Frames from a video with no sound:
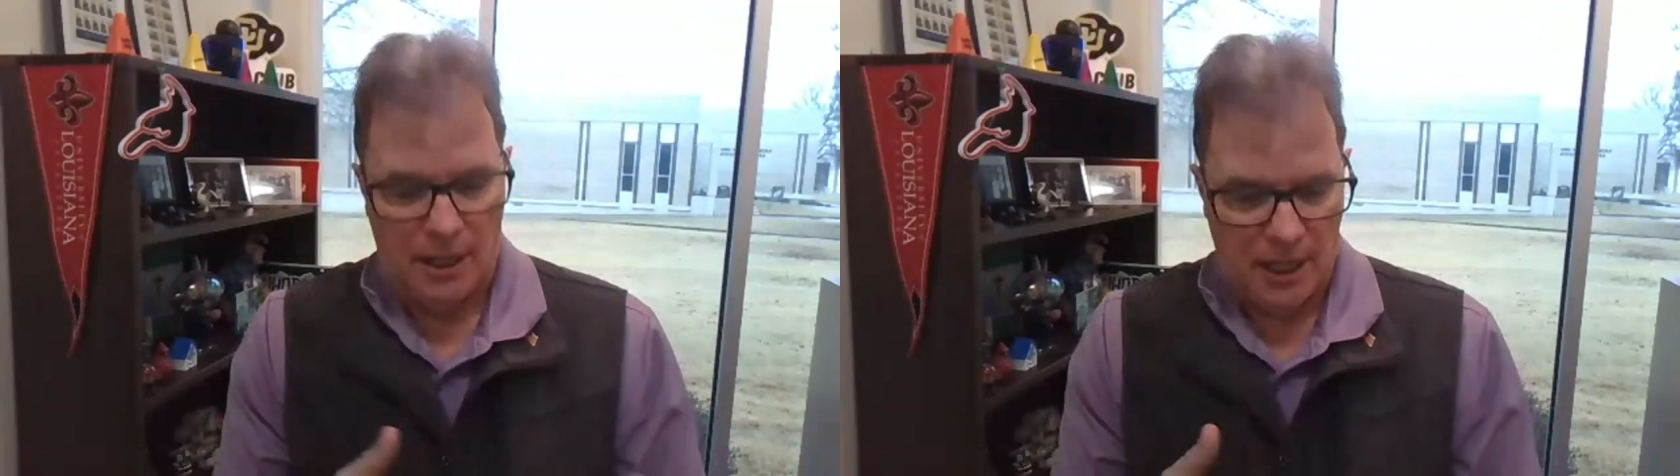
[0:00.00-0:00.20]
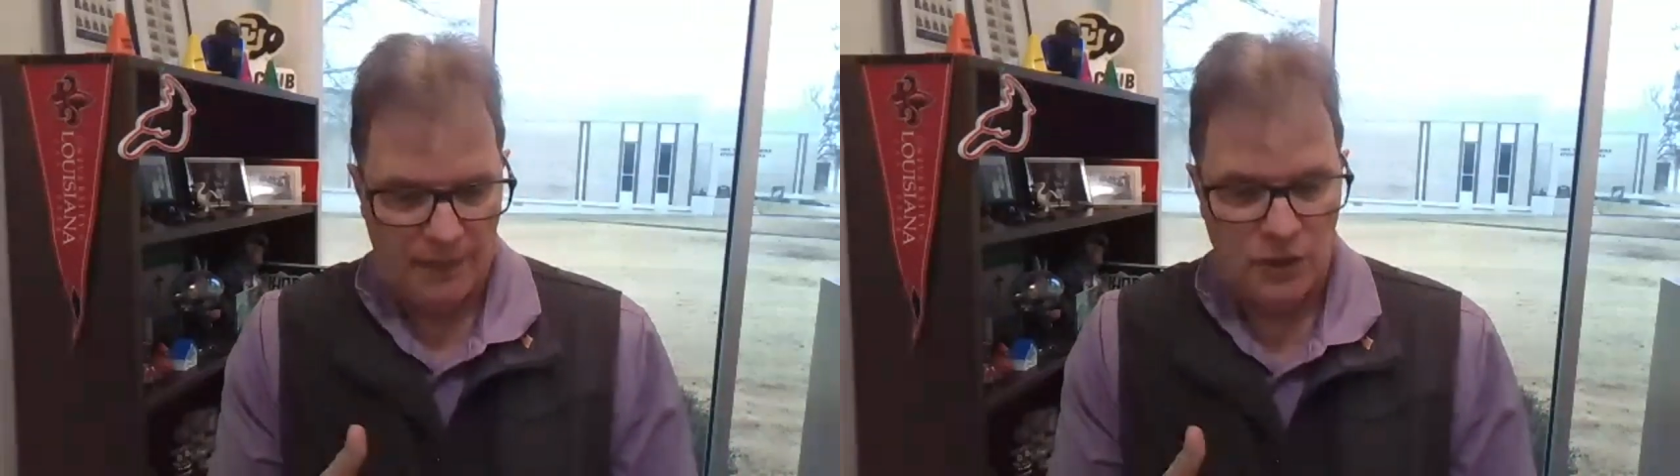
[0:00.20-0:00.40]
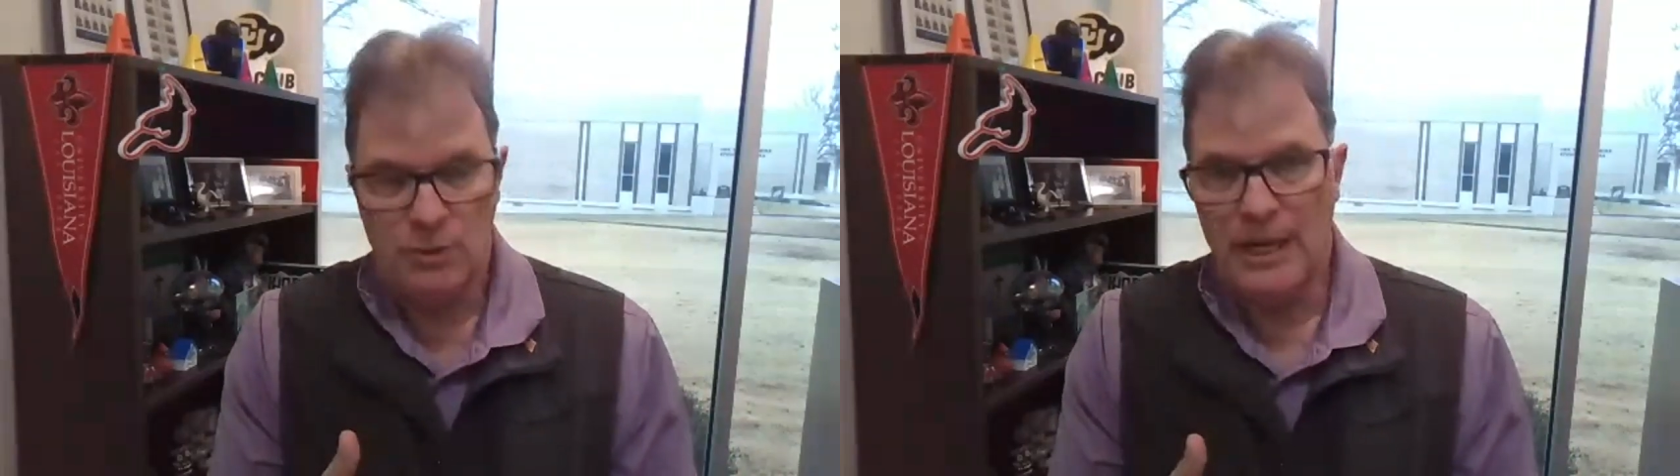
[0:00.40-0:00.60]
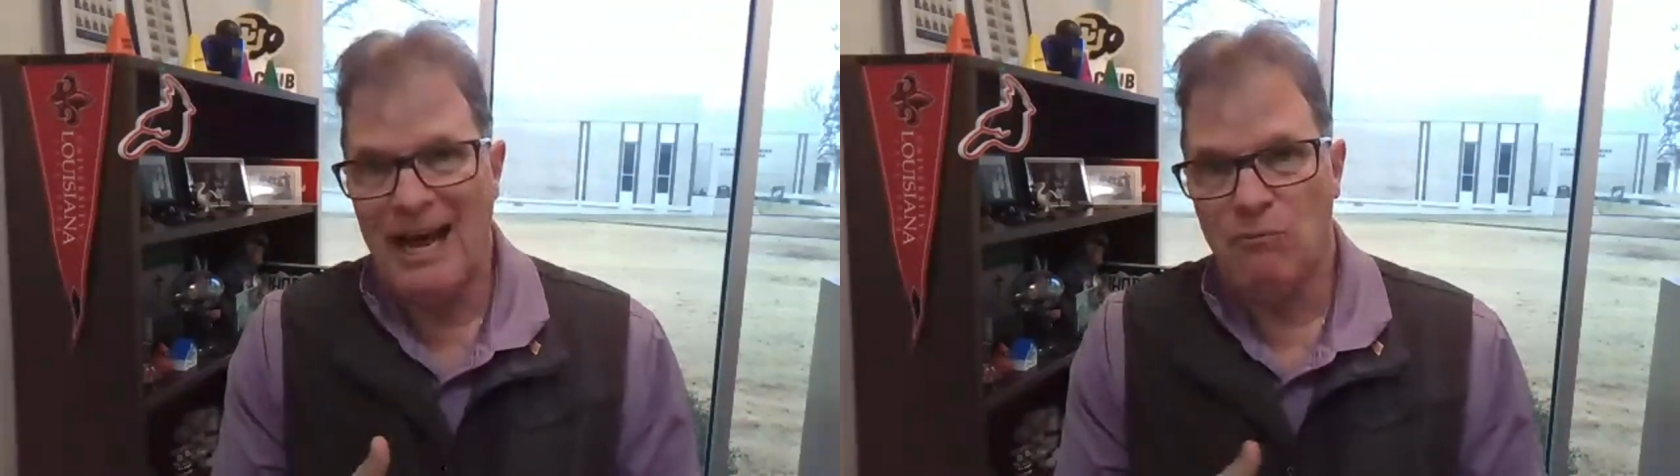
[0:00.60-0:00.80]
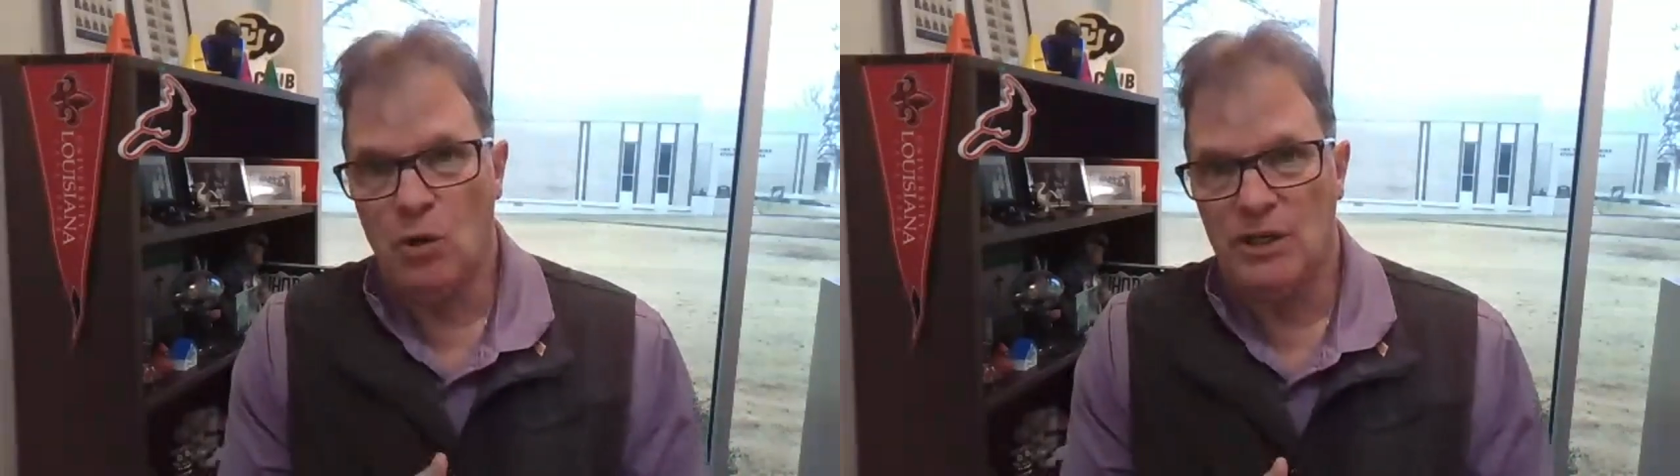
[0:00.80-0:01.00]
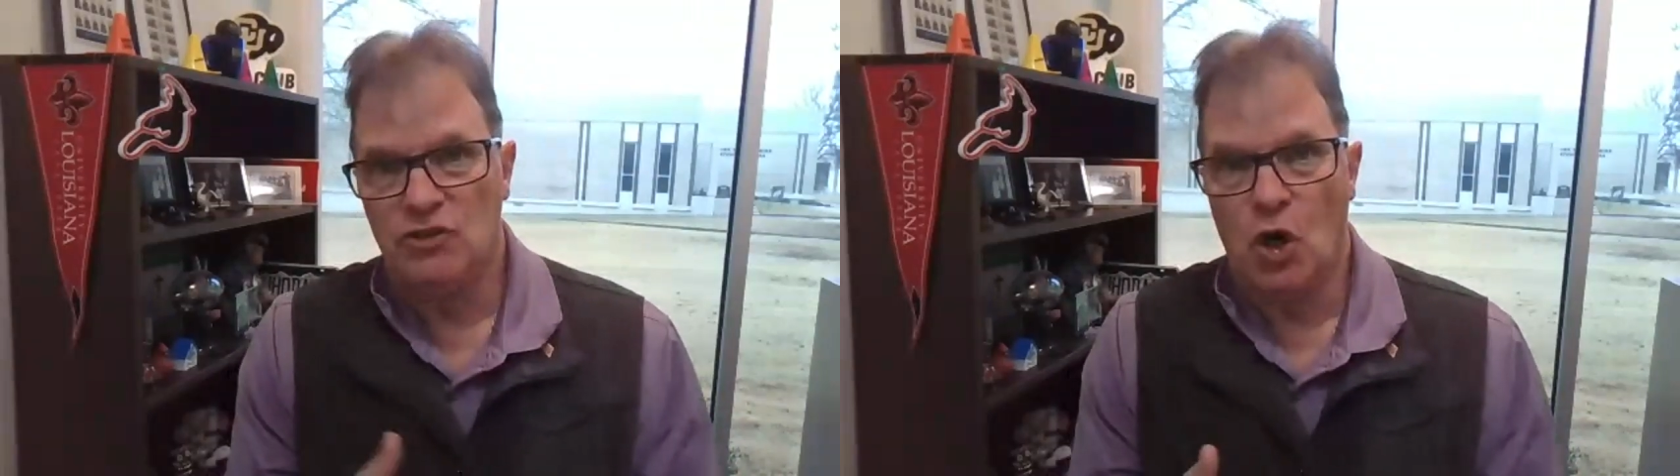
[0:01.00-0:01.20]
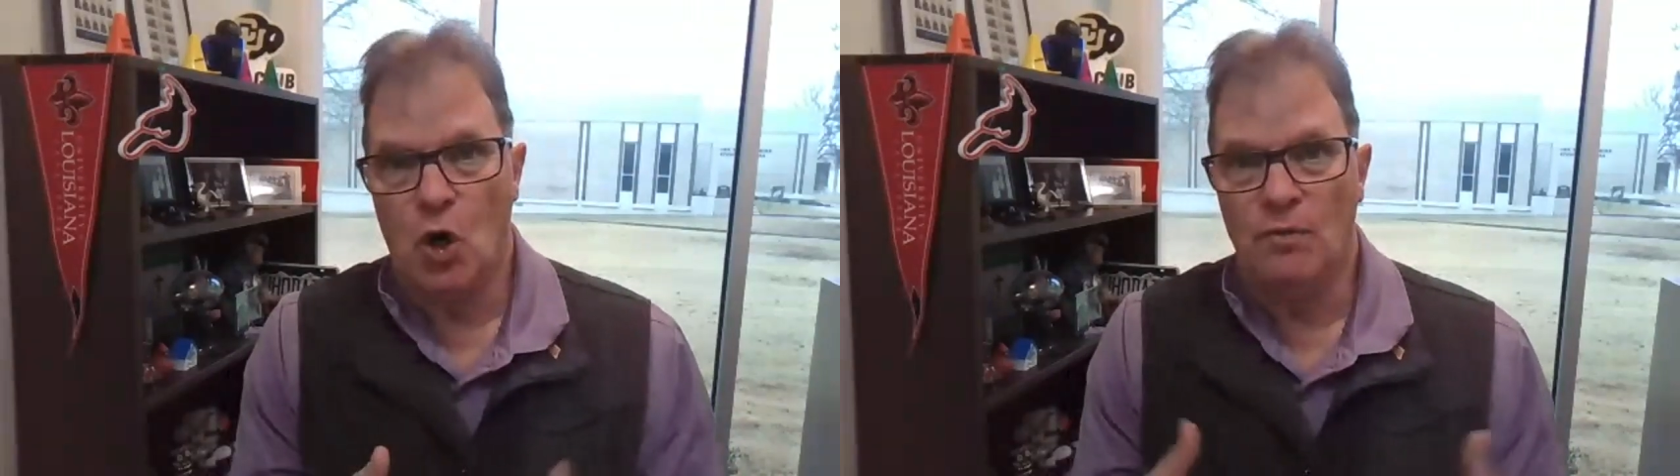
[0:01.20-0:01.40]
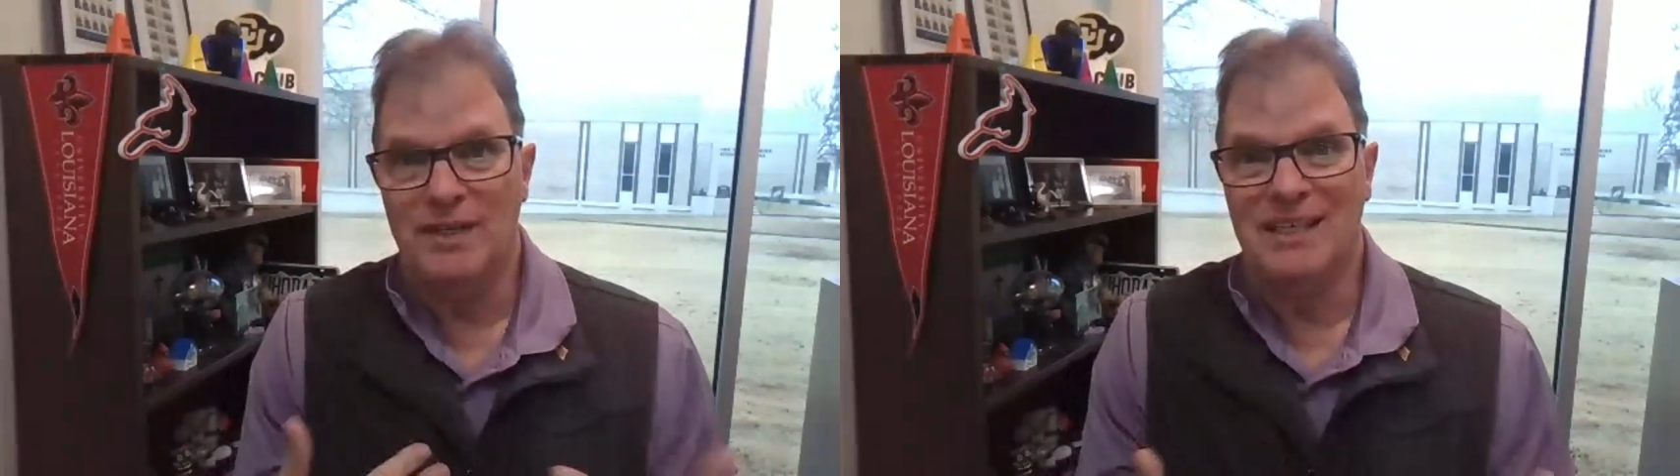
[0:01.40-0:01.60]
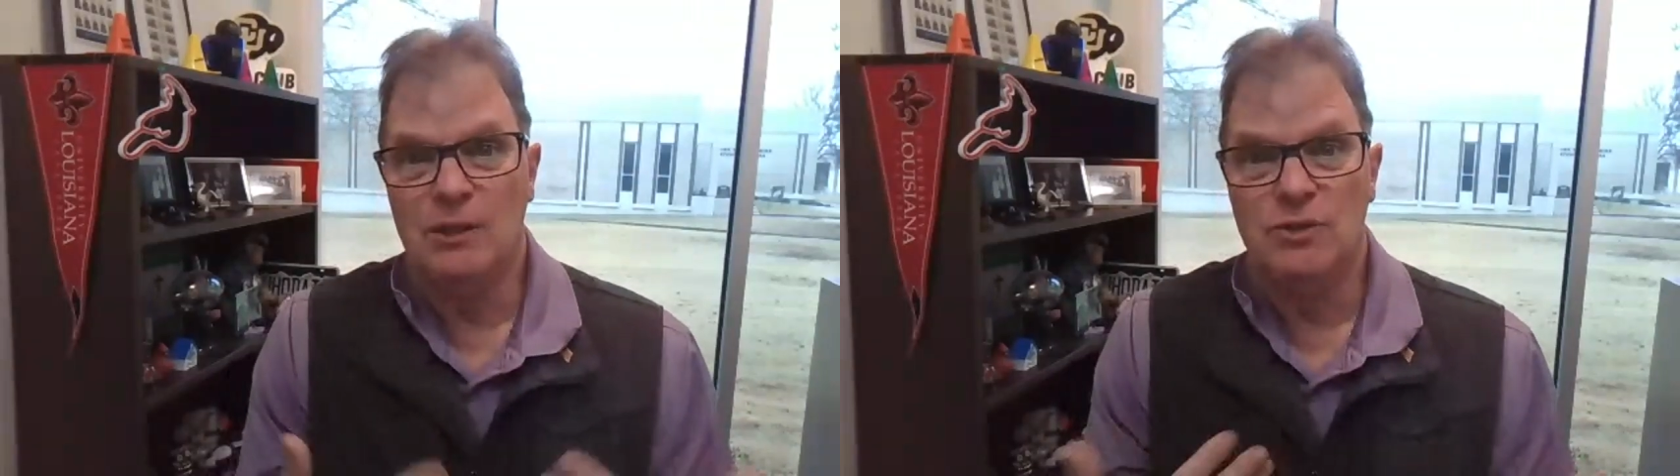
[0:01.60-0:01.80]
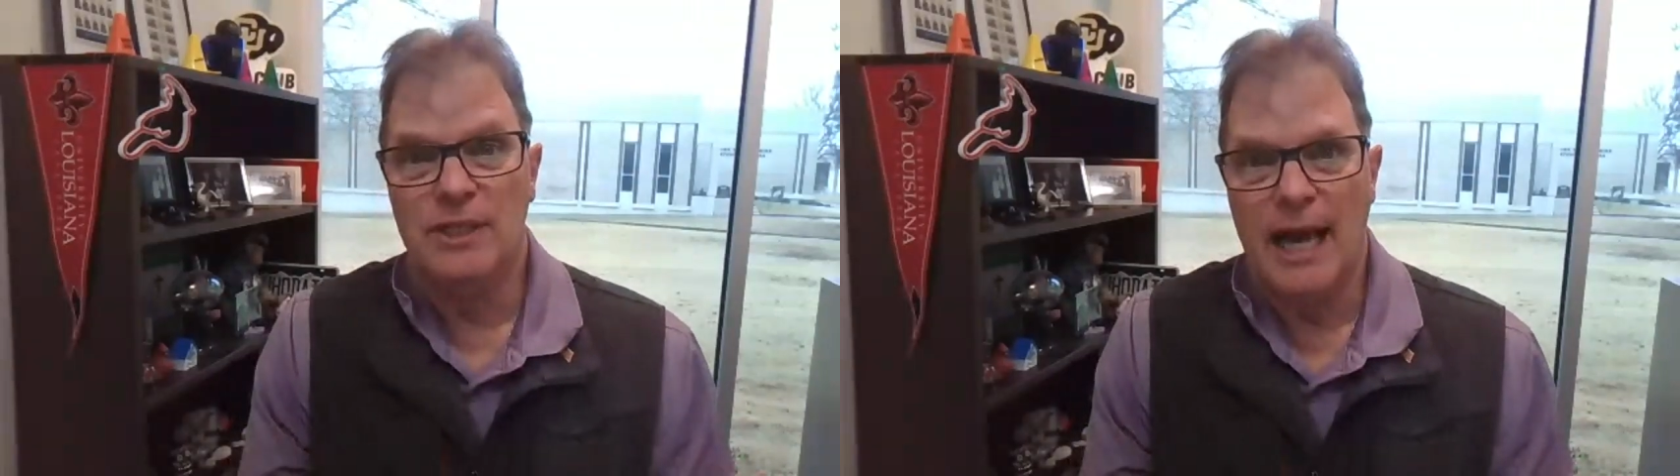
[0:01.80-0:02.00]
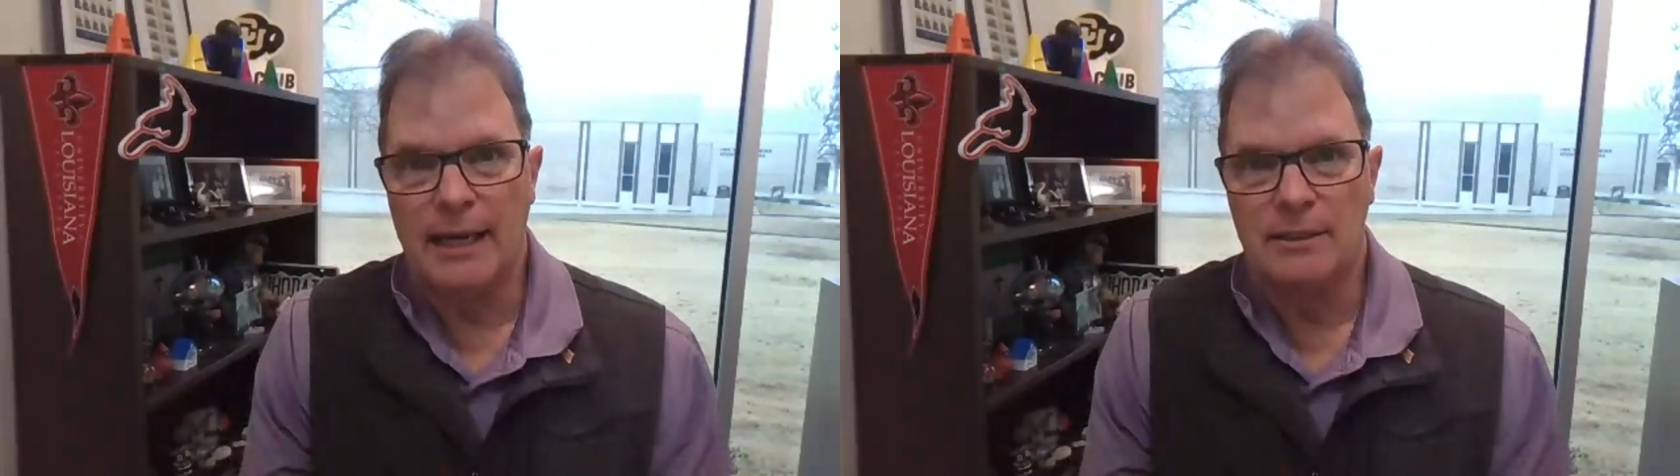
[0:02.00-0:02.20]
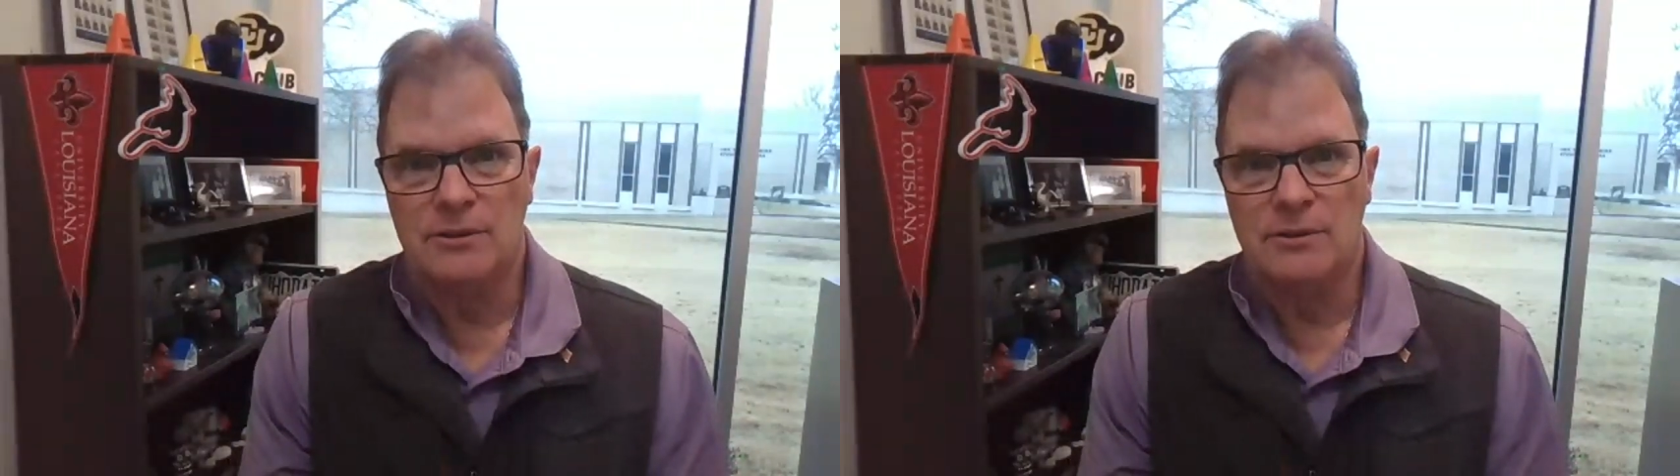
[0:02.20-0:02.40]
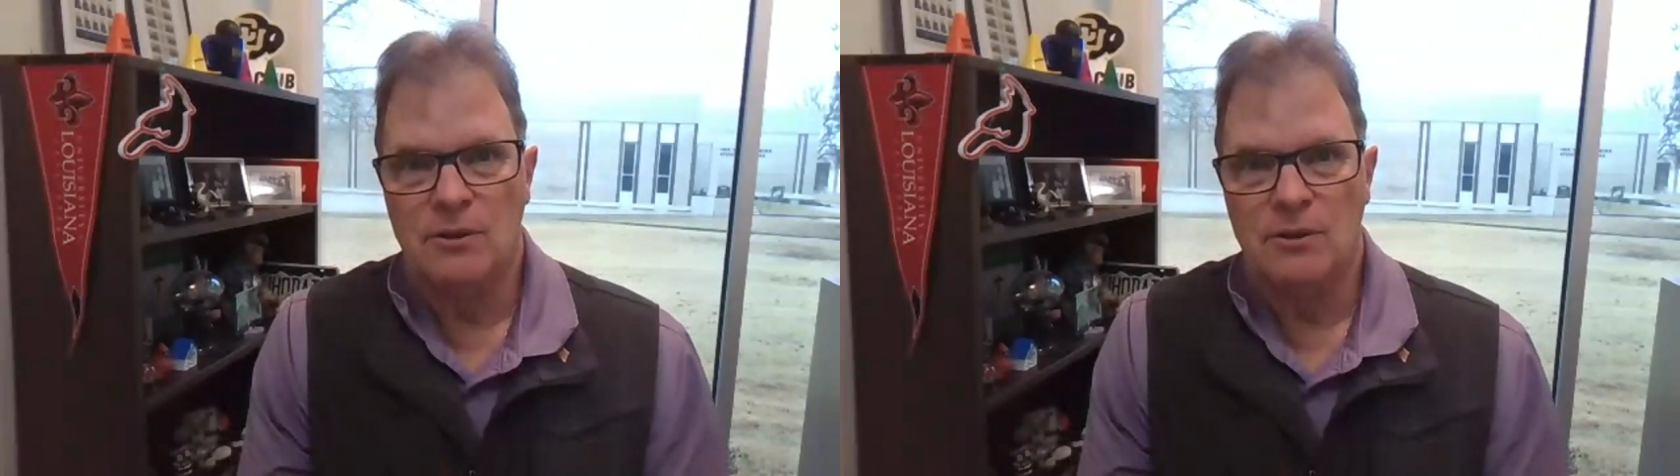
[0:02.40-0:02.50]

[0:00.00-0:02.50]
And then you would have what is called the guilty act,